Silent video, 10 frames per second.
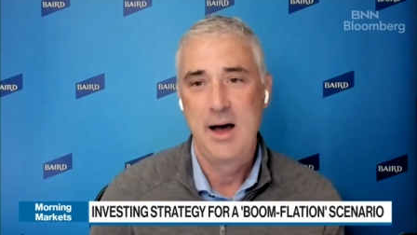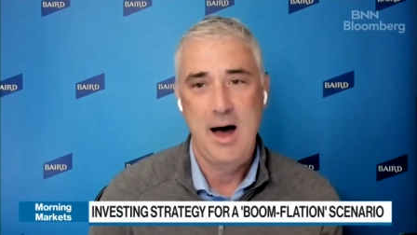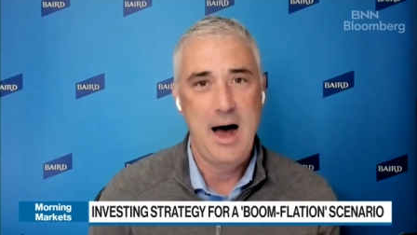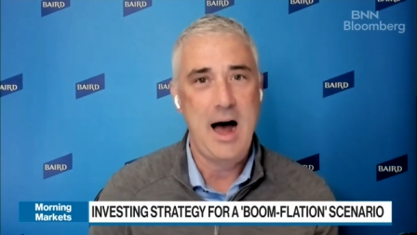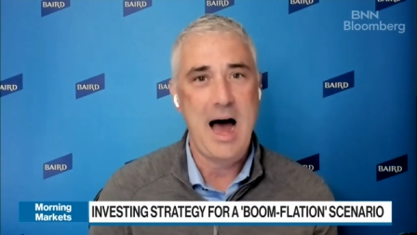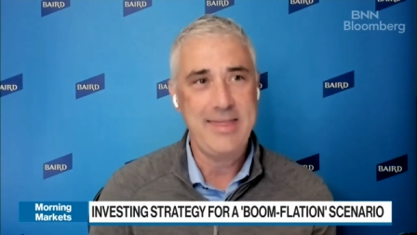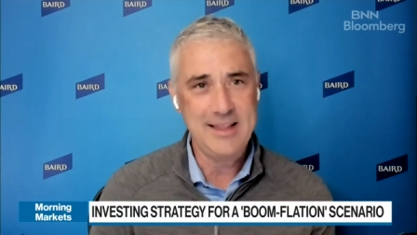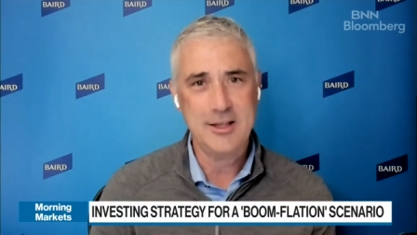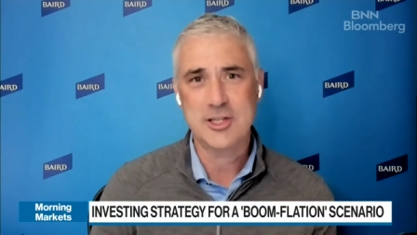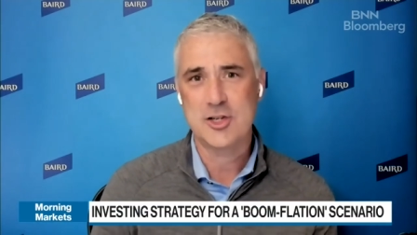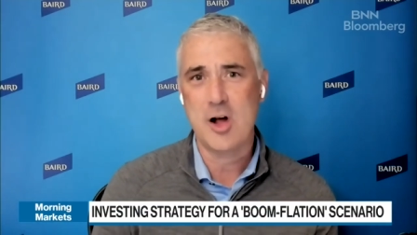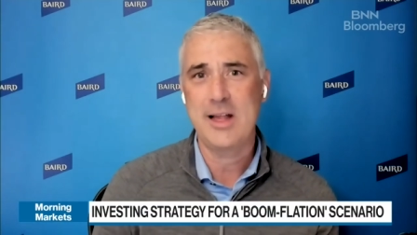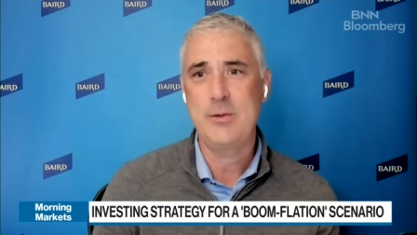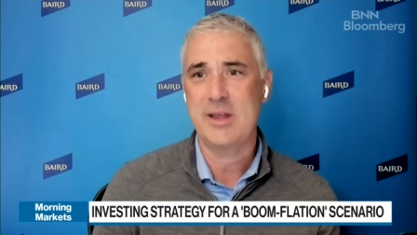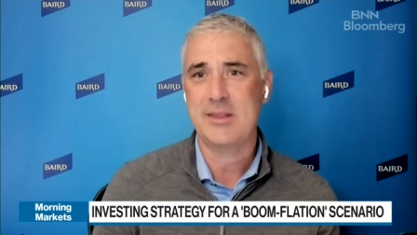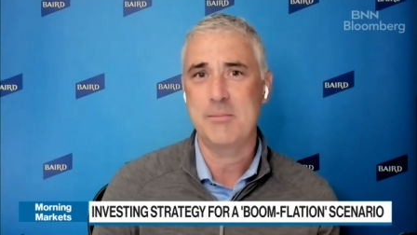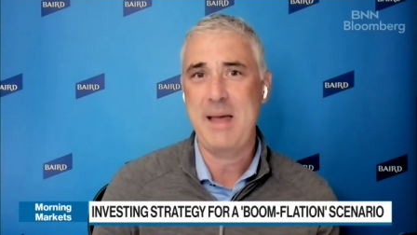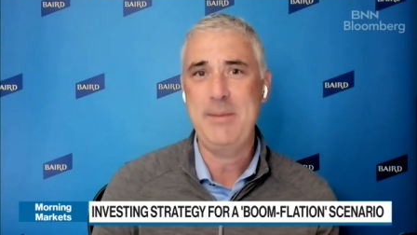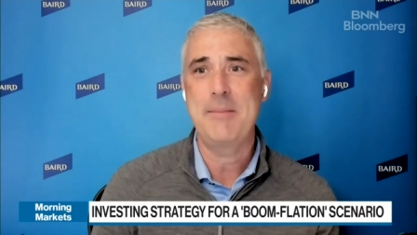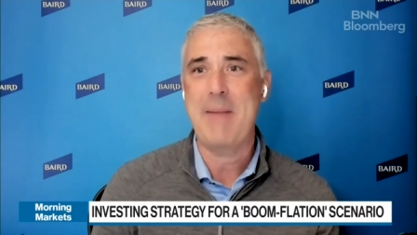I think they're struggling with
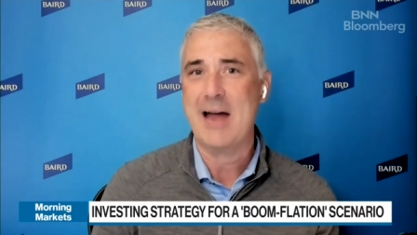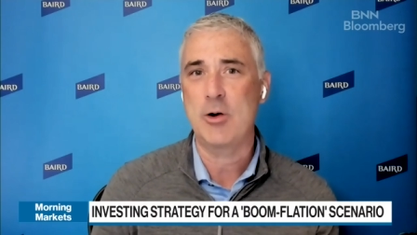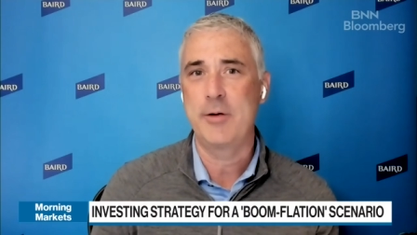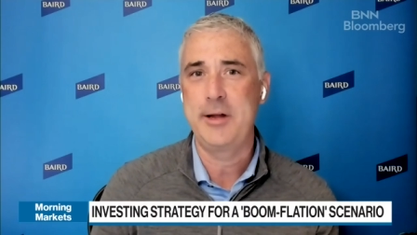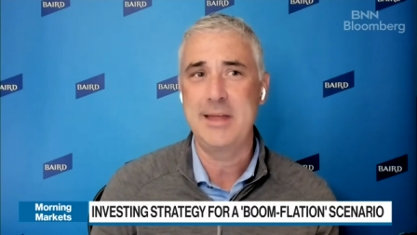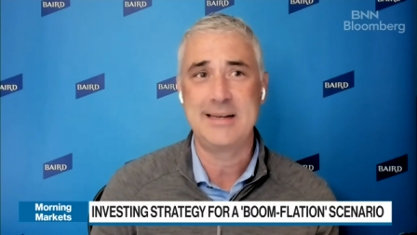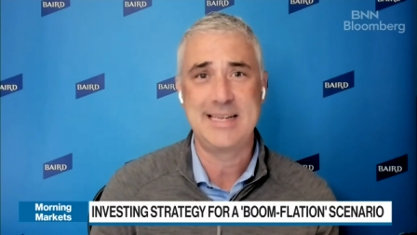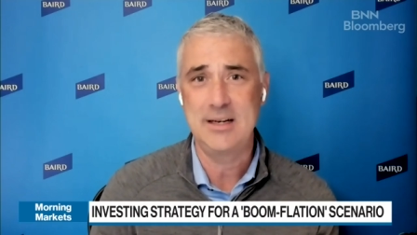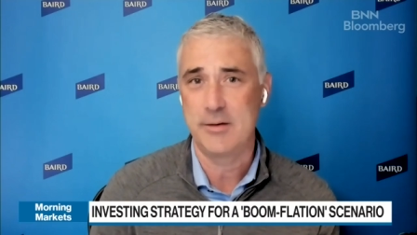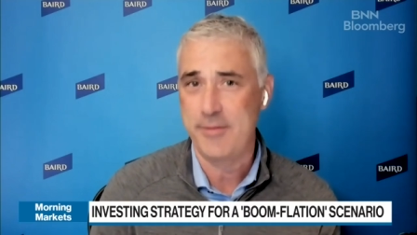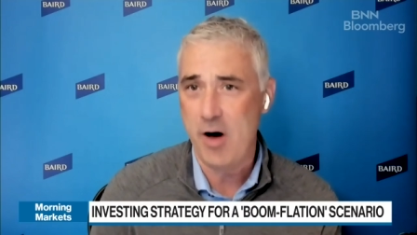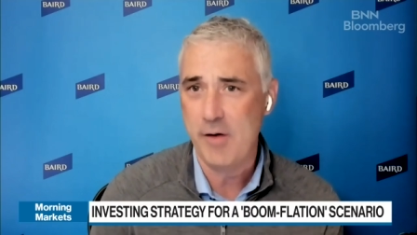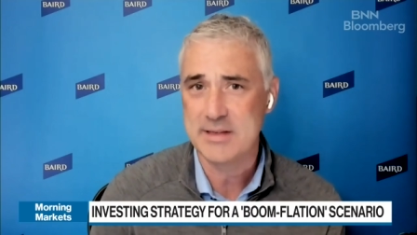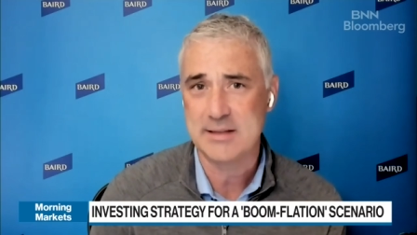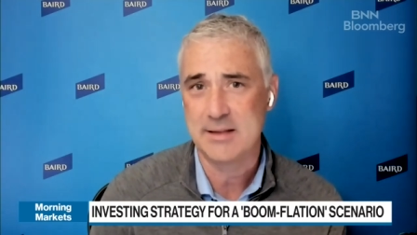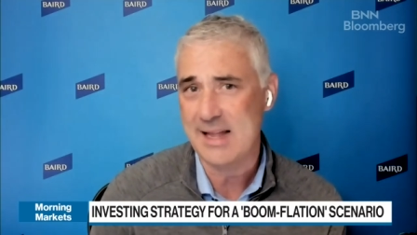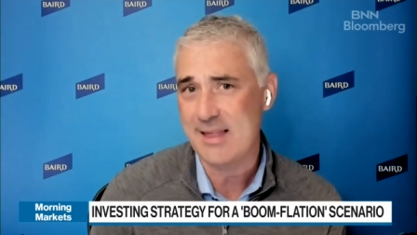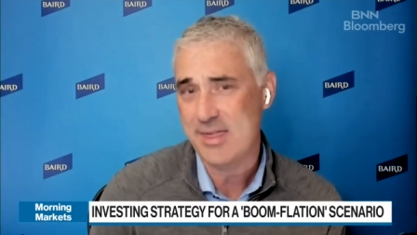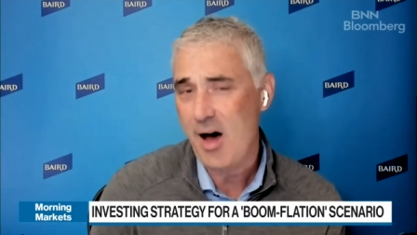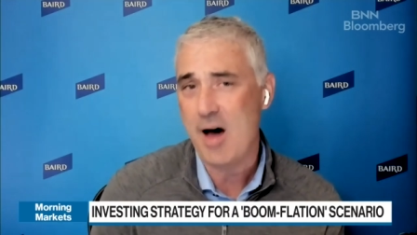maybe a macro view that didn't evolve as like
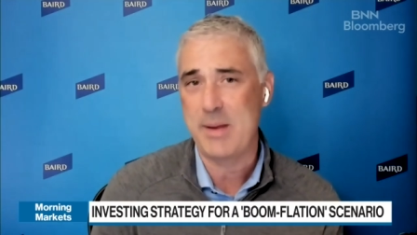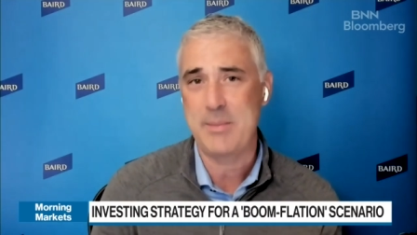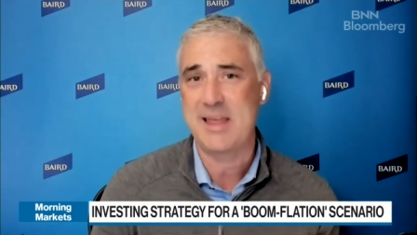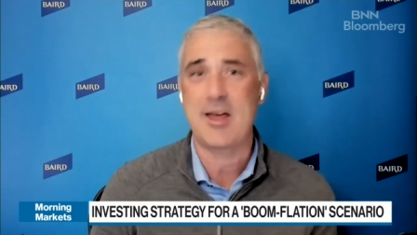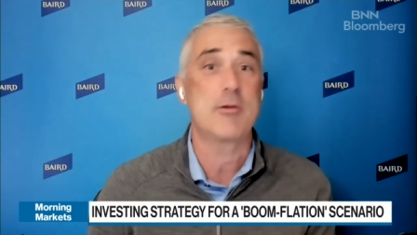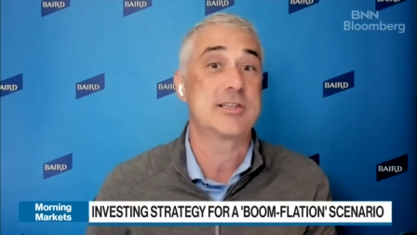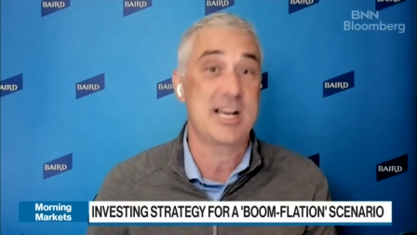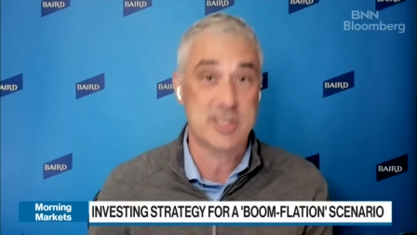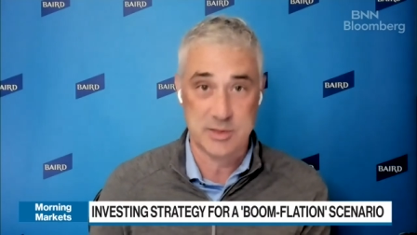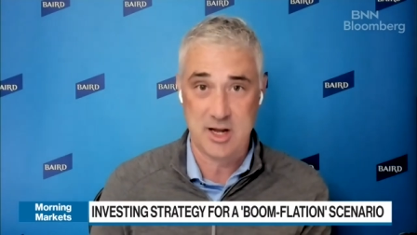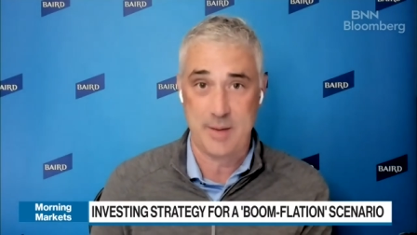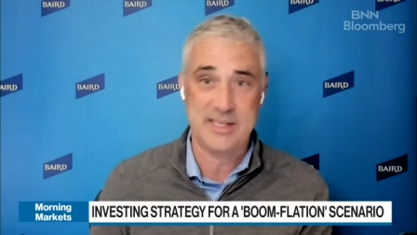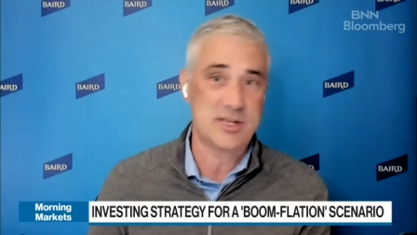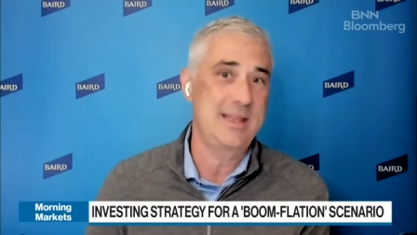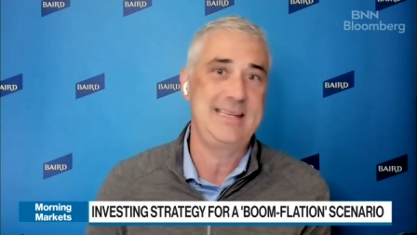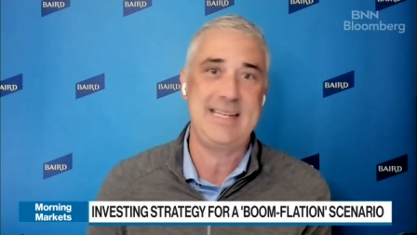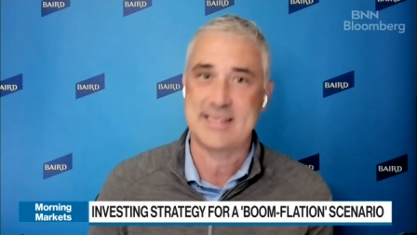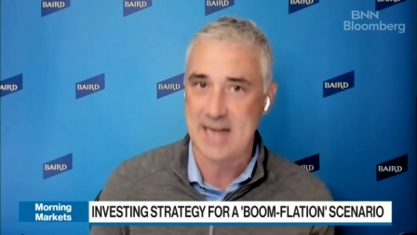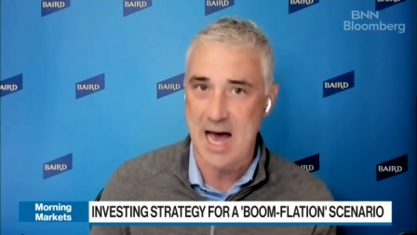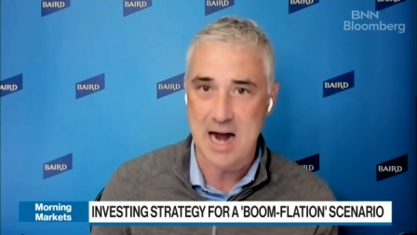they thought. Maybe they thought recession was coming, so they
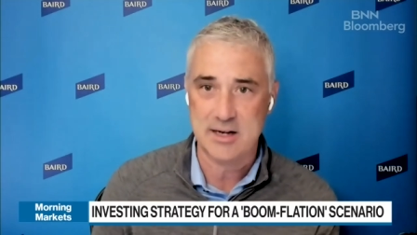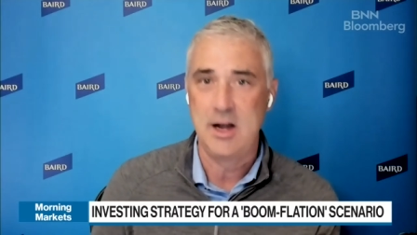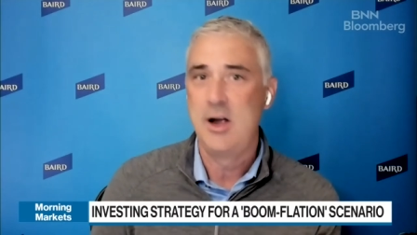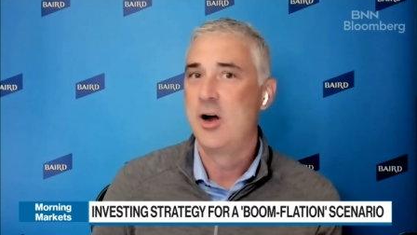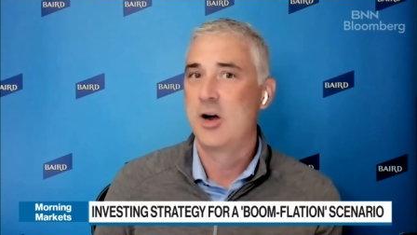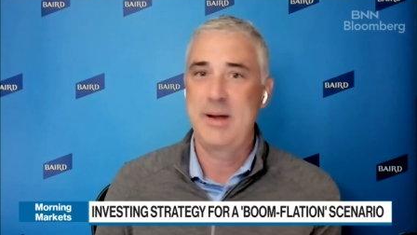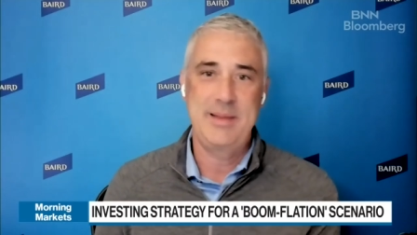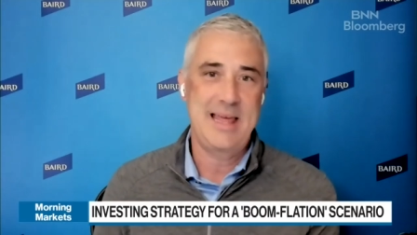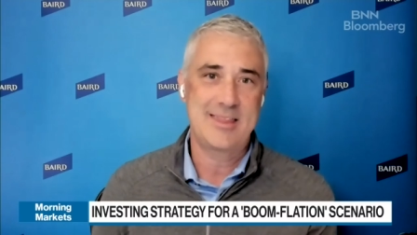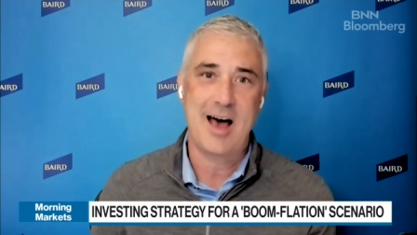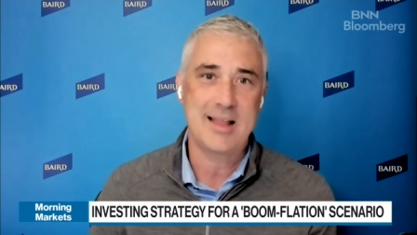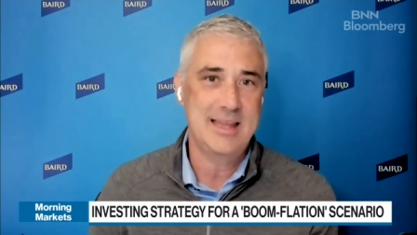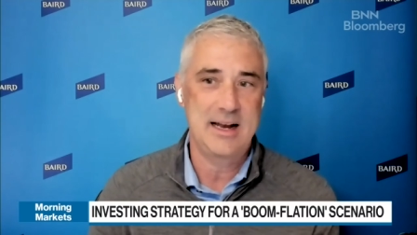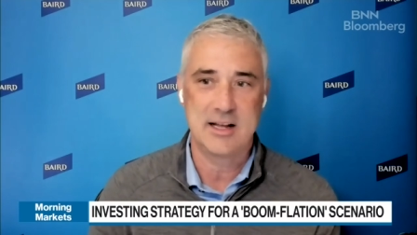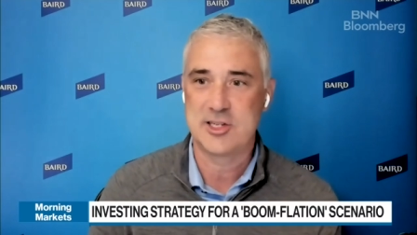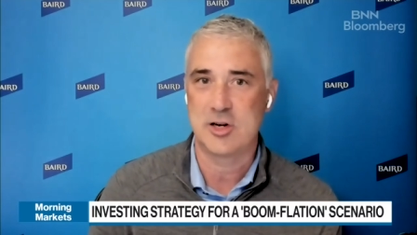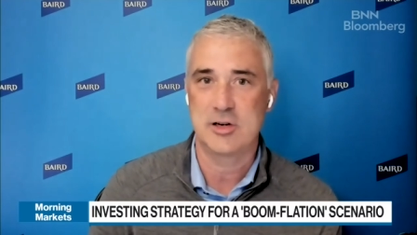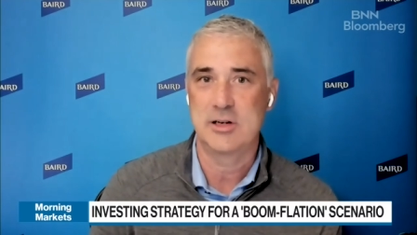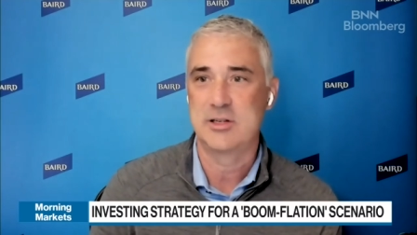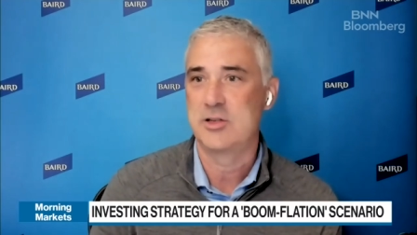destocked. Or maybe they thought that a
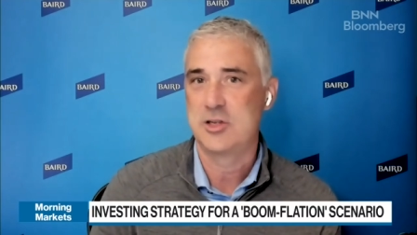certain